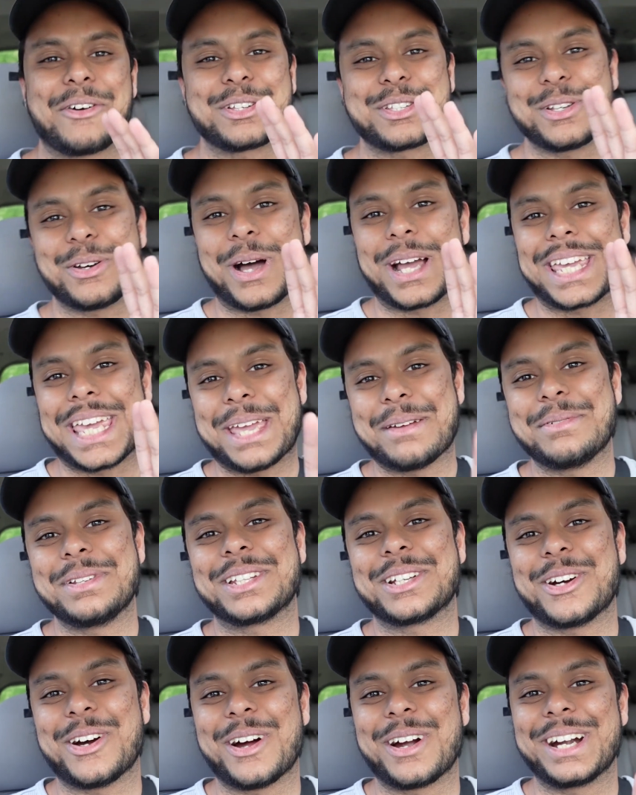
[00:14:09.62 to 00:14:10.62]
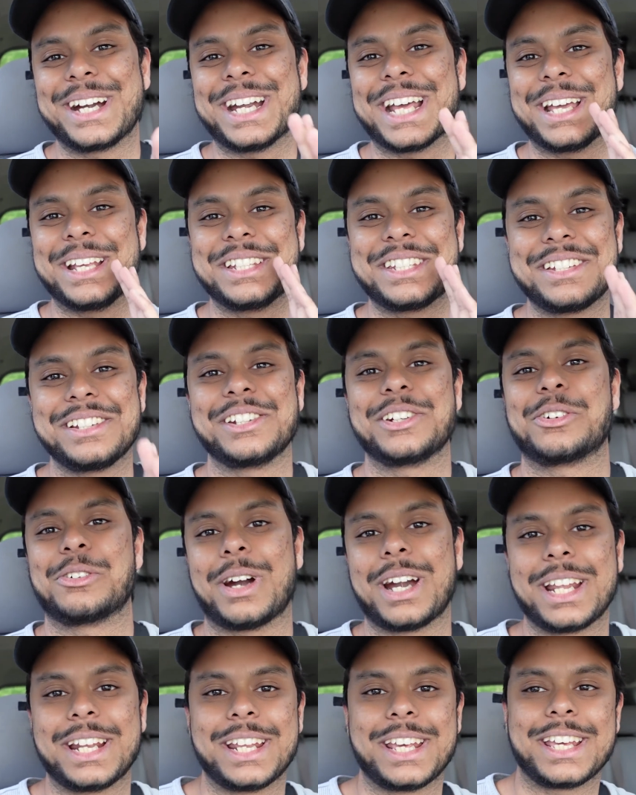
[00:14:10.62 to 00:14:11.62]
so I came in the car and I instantly
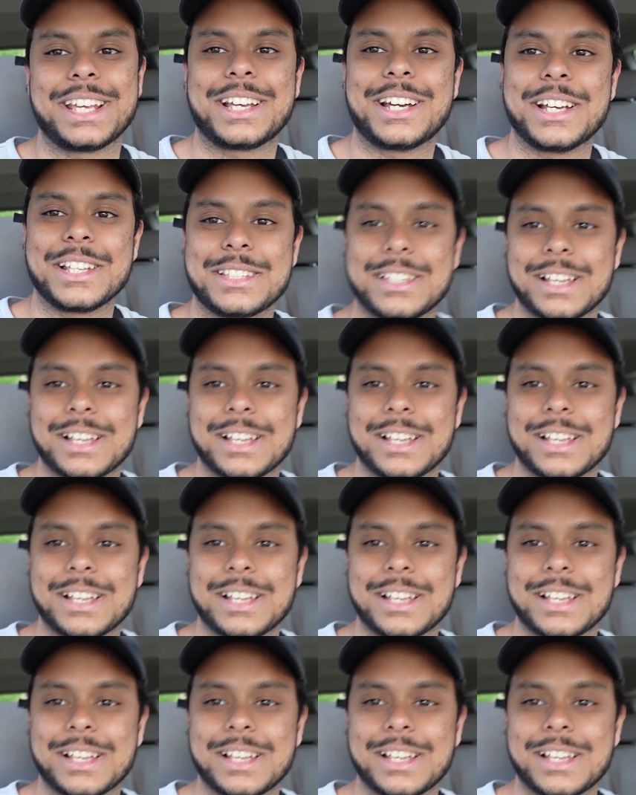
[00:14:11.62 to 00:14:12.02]
regretted it because